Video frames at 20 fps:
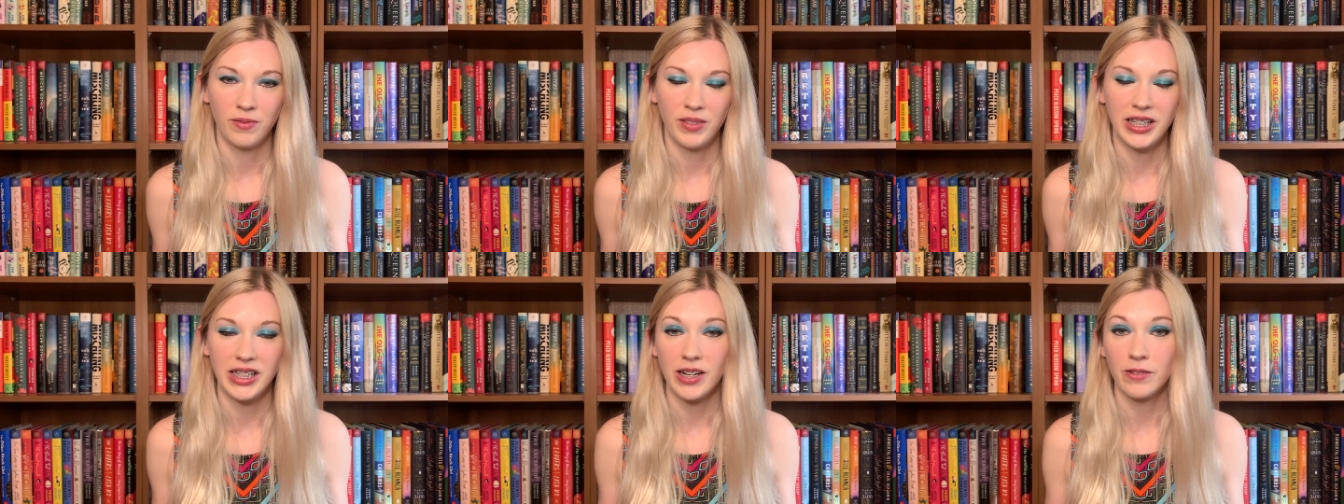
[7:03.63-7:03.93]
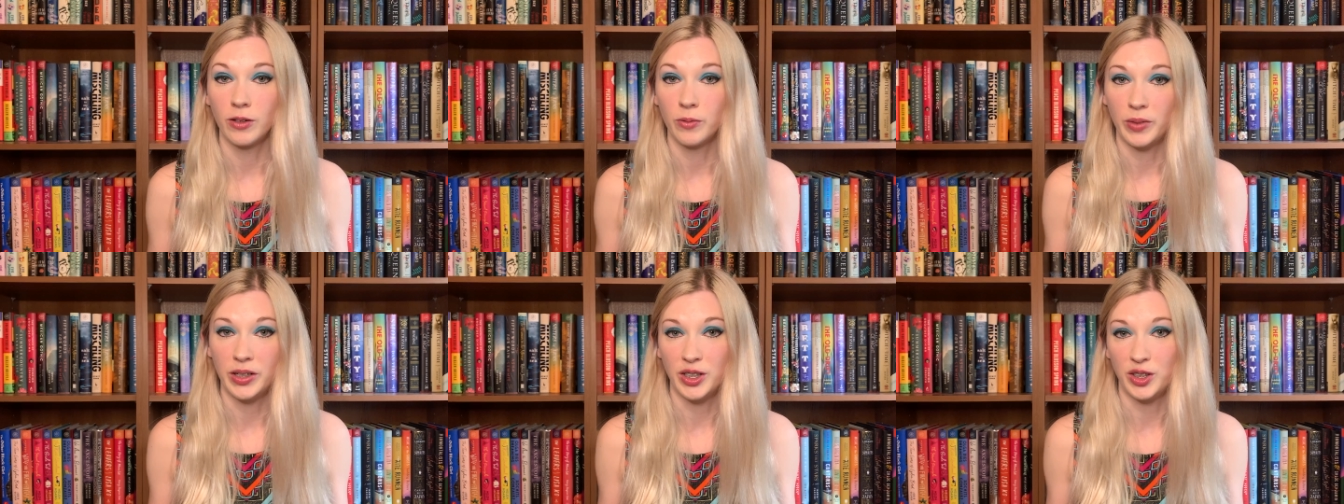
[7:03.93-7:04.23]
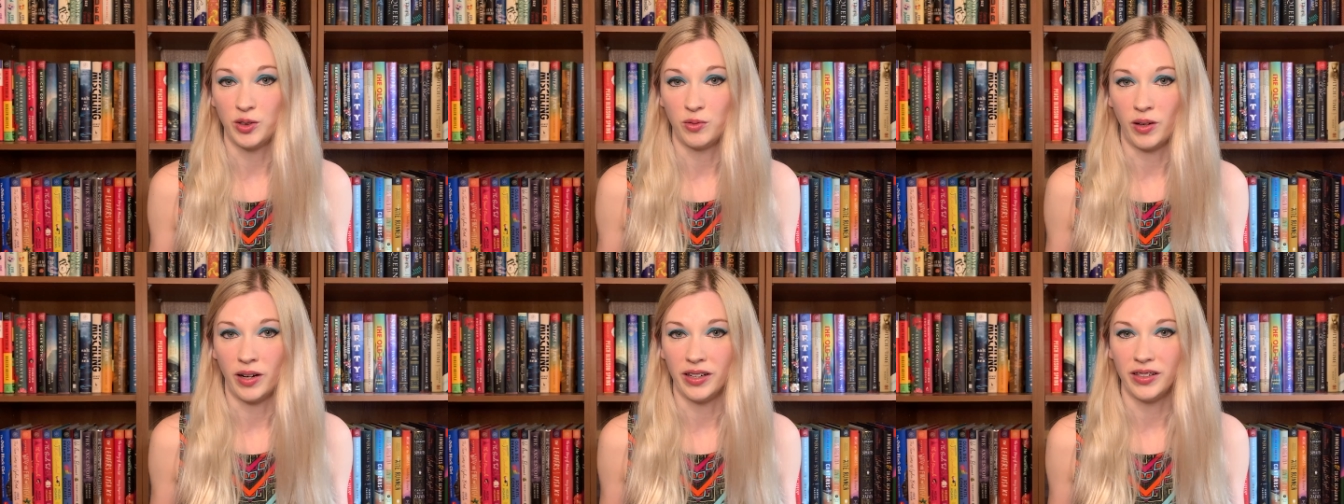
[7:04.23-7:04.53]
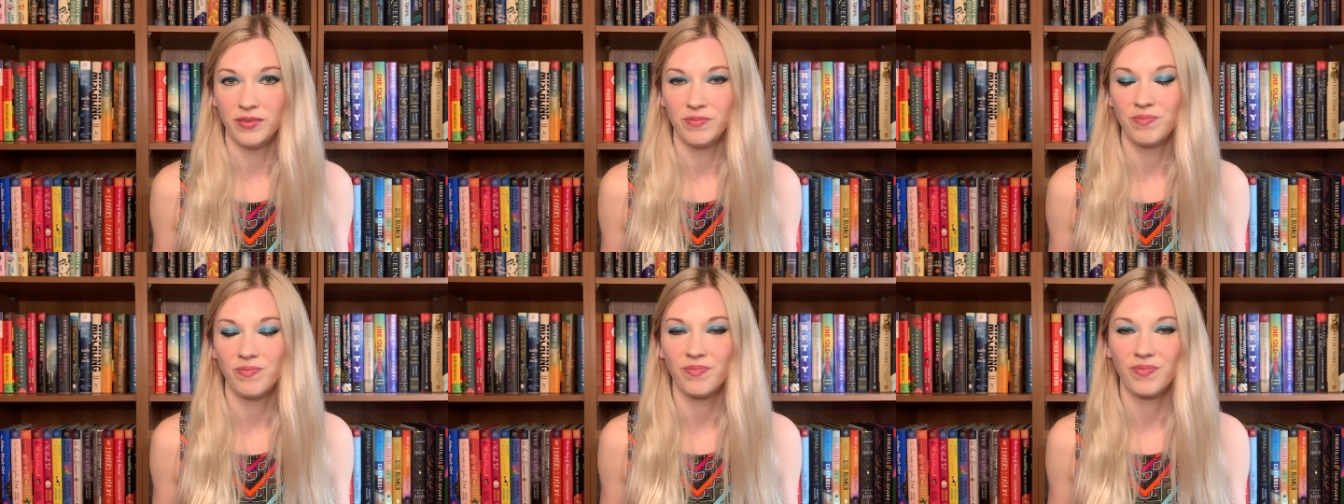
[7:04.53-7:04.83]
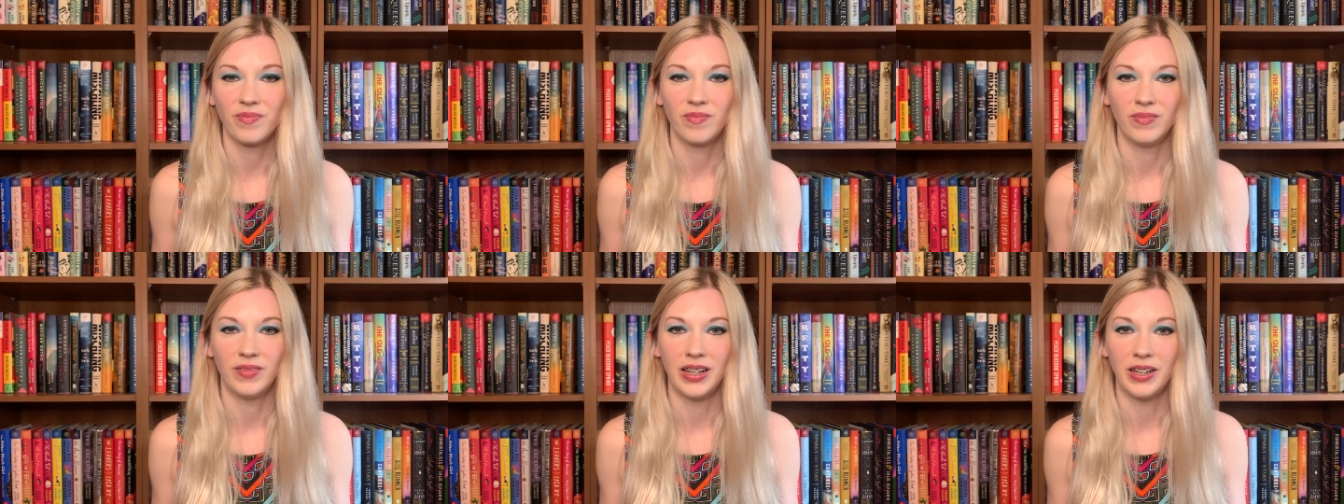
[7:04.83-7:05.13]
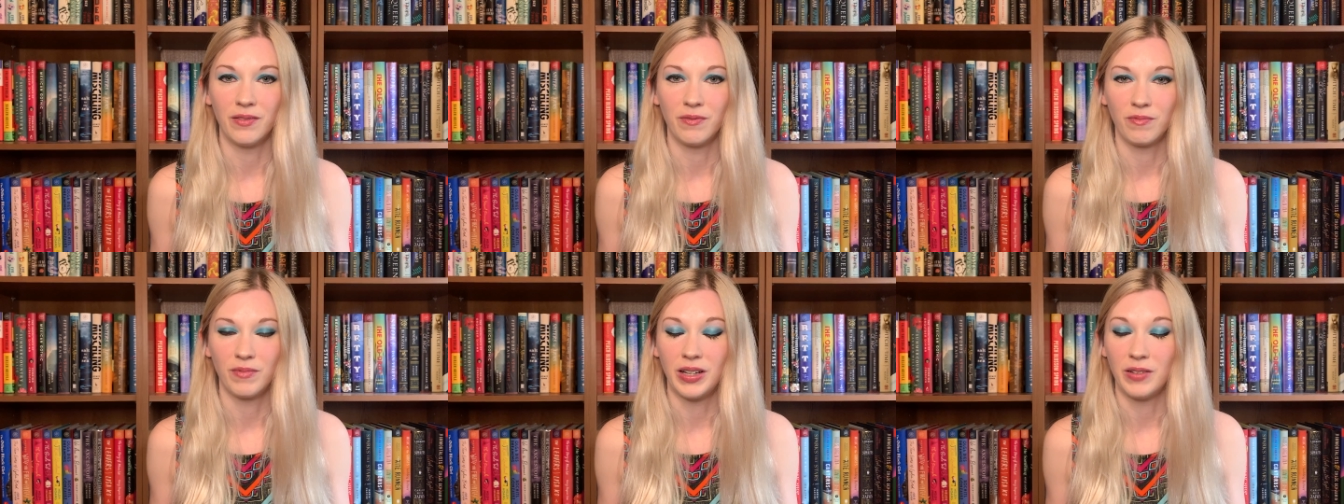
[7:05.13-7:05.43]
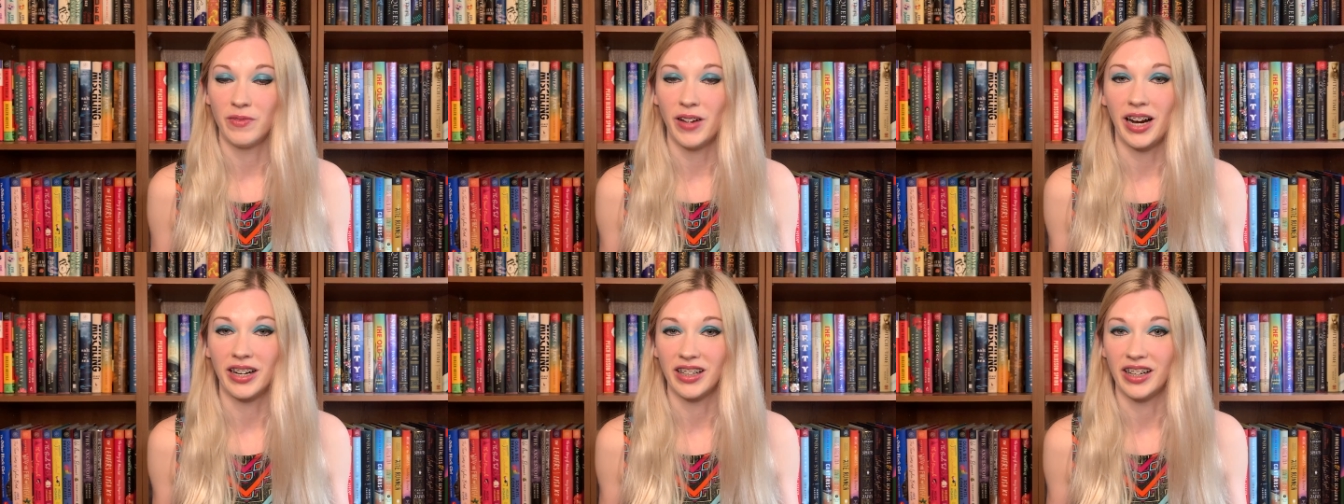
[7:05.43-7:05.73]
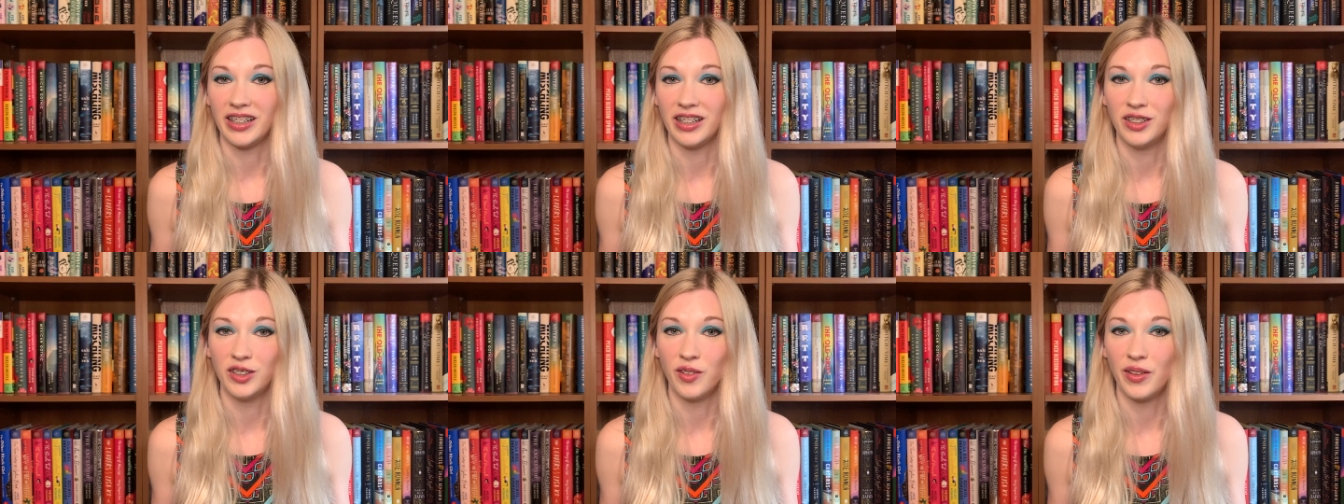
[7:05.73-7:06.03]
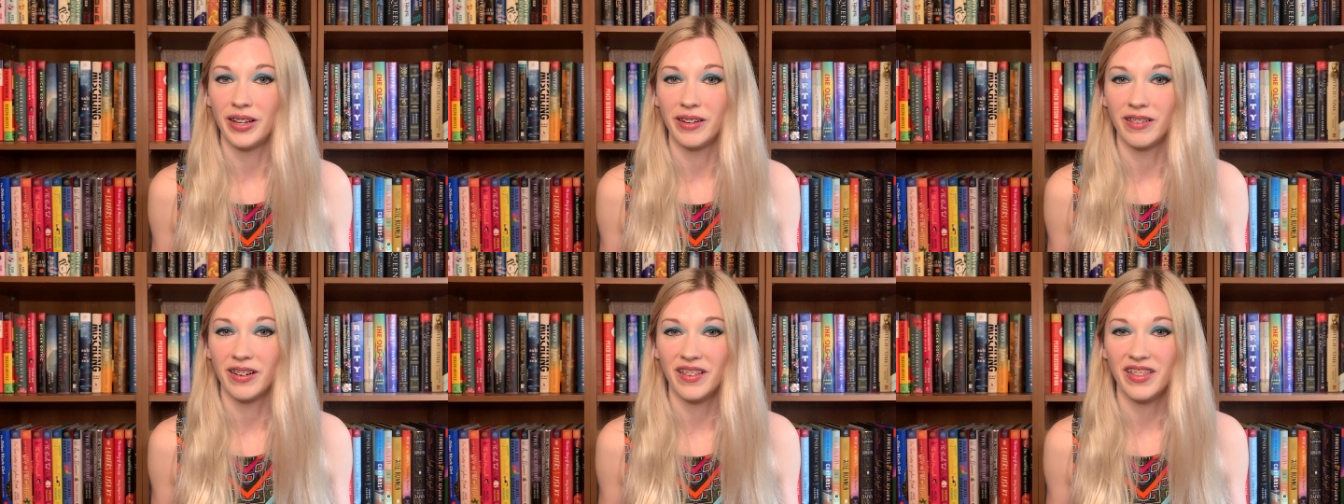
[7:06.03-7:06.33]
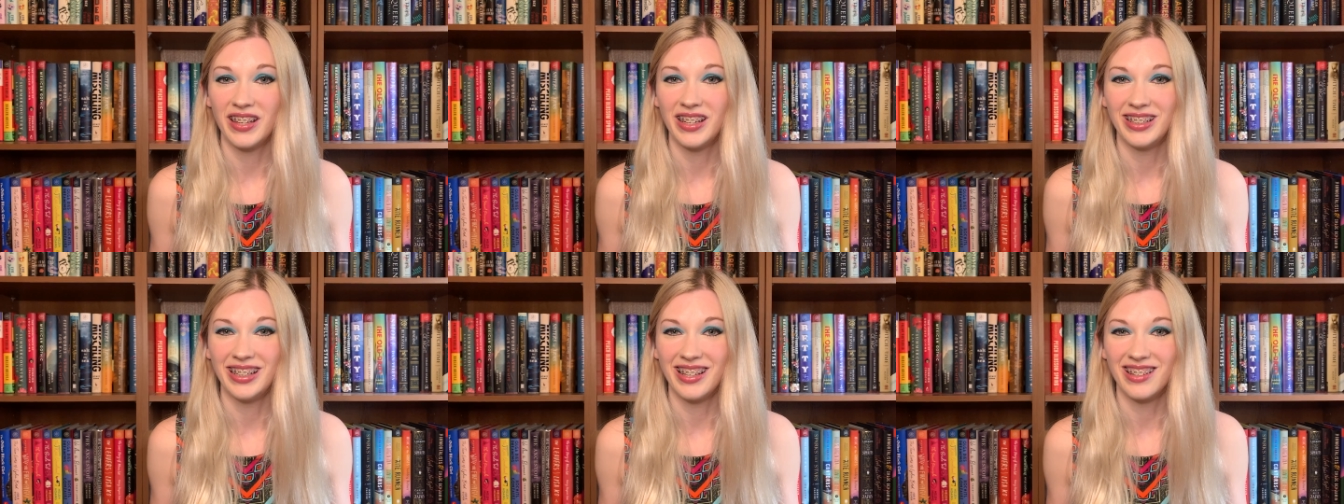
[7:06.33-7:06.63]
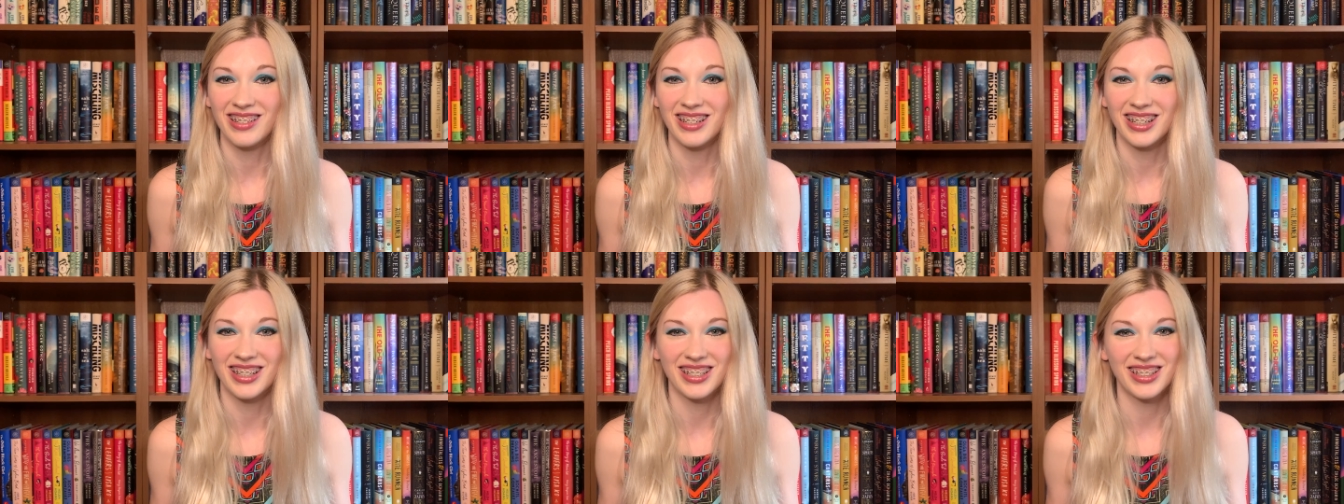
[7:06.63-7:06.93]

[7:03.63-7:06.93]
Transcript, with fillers: He's never been to one, and in fact I didn't know they were a thing either,